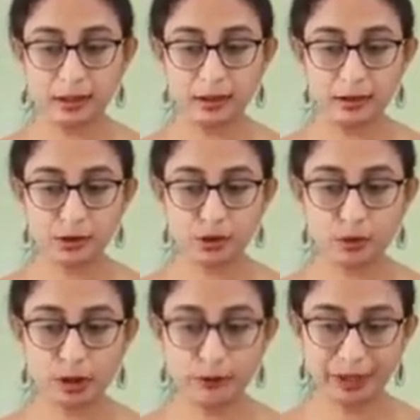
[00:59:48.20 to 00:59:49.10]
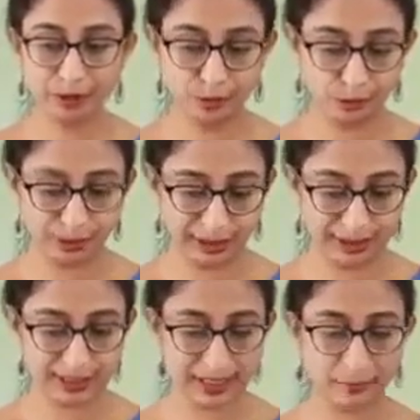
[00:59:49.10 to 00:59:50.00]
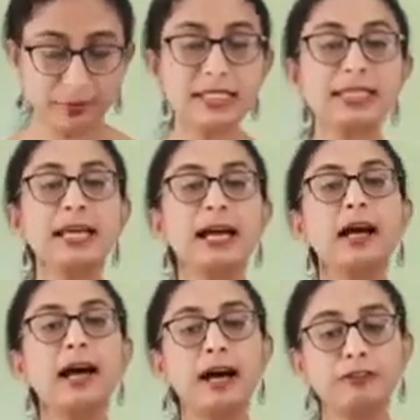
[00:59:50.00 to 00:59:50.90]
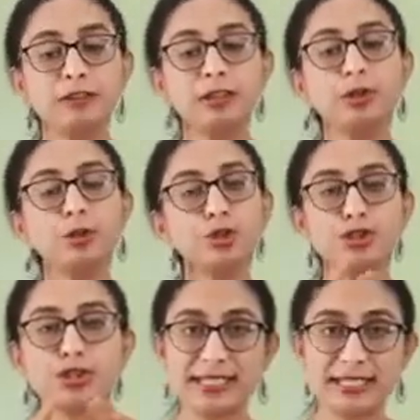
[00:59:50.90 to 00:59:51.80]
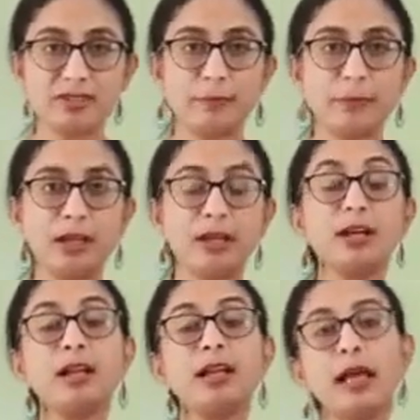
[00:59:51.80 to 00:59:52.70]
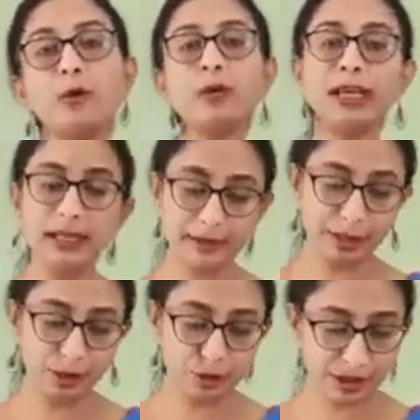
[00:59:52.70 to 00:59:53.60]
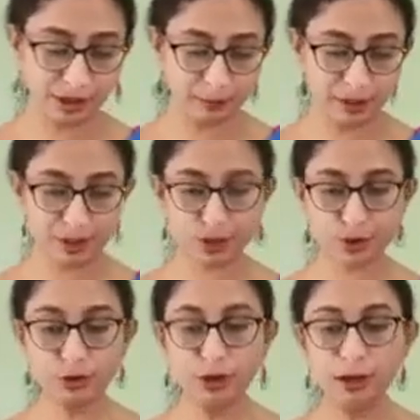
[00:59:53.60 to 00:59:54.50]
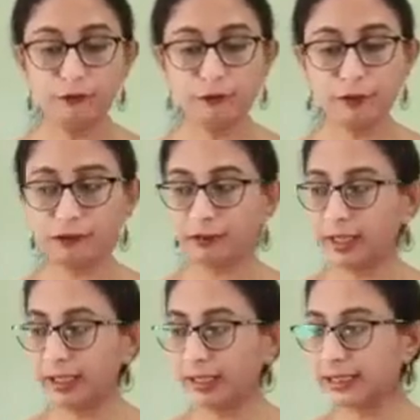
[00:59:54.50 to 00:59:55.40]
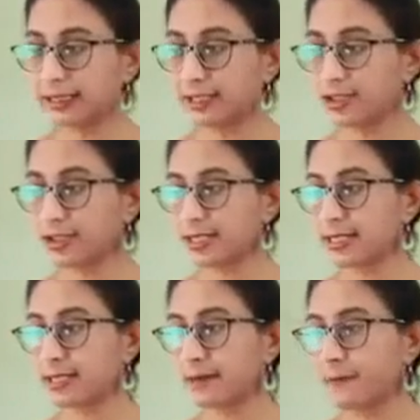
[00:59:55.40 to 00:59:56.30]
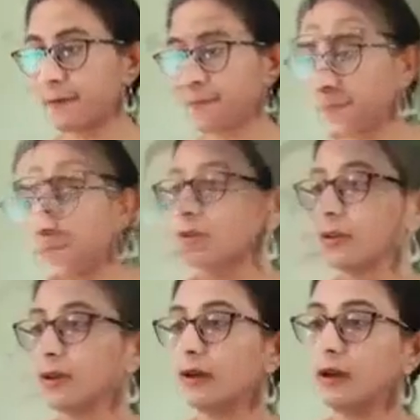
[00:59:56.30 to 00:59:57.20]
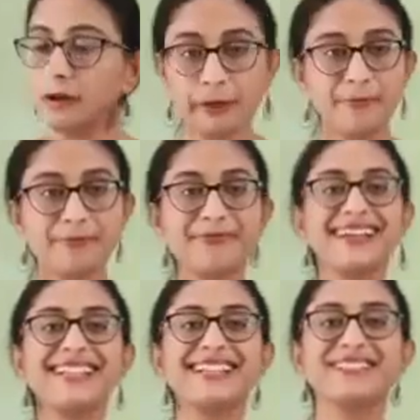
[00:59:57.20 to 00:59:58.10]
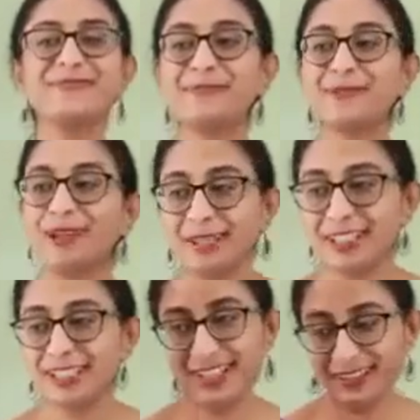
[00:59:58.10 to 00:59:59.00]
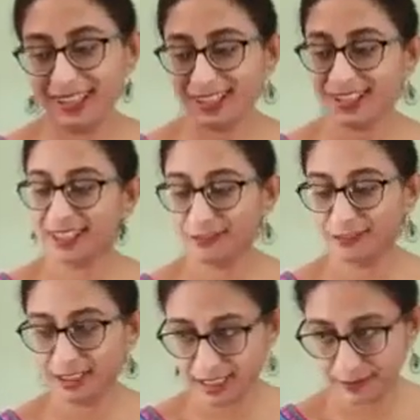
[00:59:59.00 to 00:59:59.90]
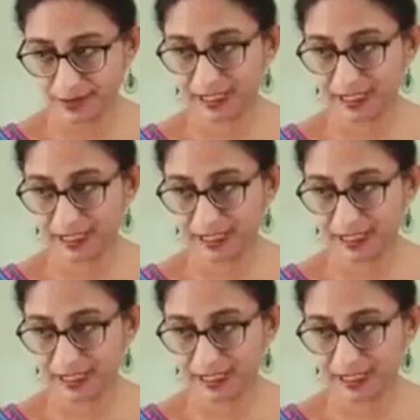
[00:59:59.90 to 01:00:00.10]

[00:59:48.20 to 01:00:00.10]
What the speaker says: So what we do during this step is, after the two strands have separated, now we reduce the temperature to 55 degrees Celsius. Okay, so polymerase chain reaction, the first step is